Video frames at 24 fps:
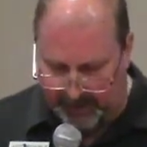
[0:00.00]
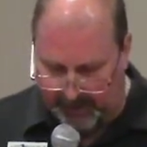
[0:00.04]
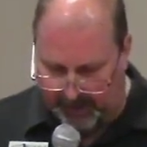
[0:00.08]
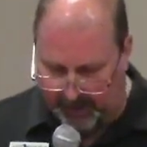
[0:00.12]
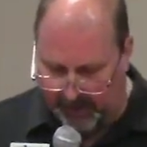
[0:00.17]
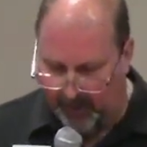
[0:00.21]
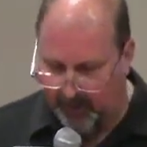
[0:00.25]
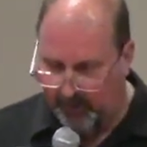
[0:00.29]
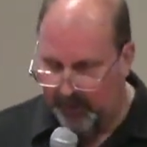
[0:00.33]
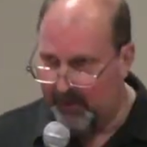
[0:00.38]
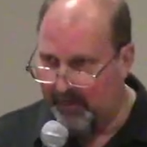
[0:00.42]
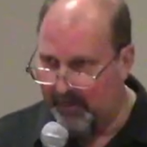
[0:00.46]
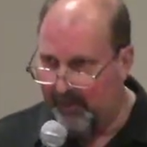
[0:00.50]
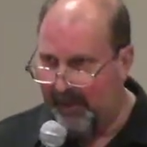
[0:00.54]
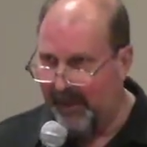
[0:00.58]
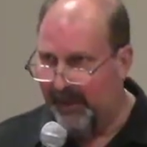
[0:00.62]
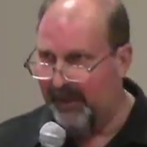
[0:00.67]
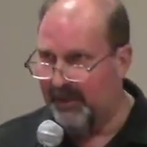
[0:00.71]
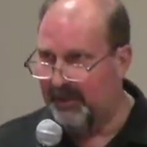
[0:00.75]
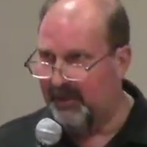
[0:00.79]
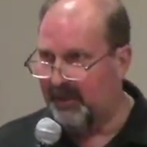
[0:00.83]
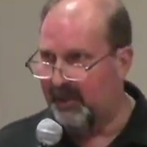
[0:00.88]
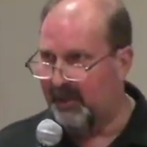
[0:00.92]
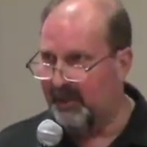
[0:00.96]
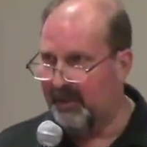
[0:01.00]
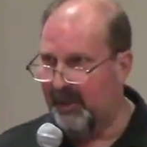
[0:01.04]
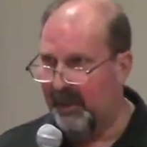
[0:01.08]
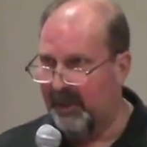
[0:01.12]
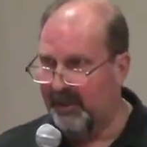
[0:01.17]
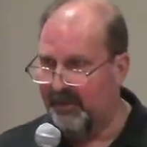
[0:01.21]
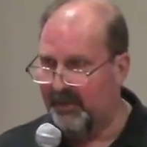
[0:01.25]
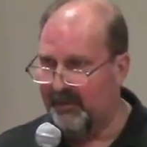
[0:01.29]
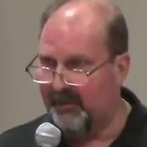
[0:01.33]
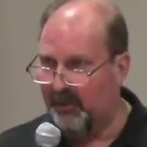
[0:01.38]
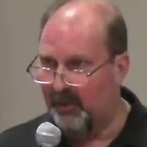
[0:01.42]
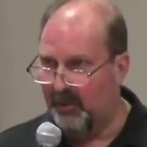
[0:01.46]
And what's made us
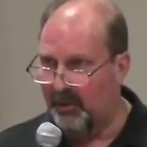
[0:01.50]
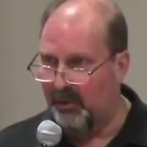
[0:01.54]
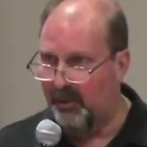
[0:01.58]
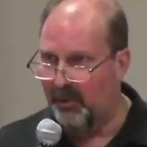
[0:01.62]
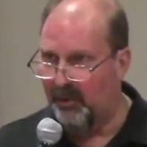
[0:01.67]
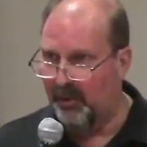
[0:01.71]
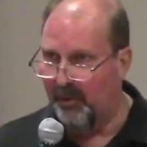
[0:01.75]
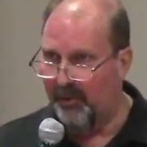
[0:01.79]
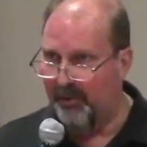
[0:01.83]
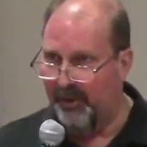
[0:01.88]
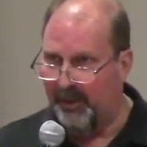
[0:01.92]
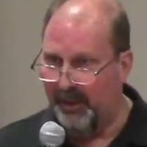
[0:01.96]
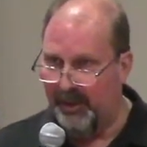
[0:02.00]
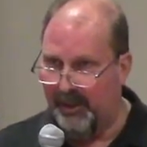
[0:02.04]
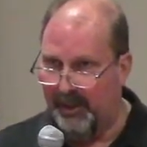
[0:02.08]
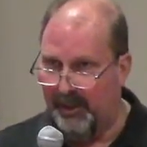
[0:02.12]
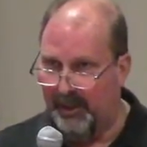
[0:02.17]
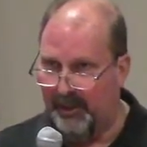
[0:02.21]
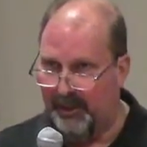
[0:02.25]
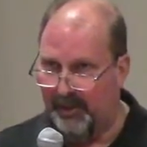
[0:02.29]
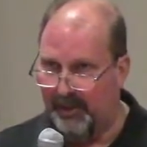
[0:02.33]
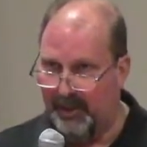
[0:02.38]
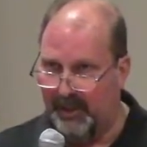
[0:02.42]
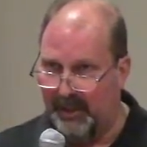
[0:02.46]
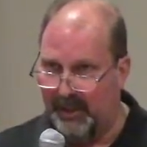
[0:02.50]
successful over the years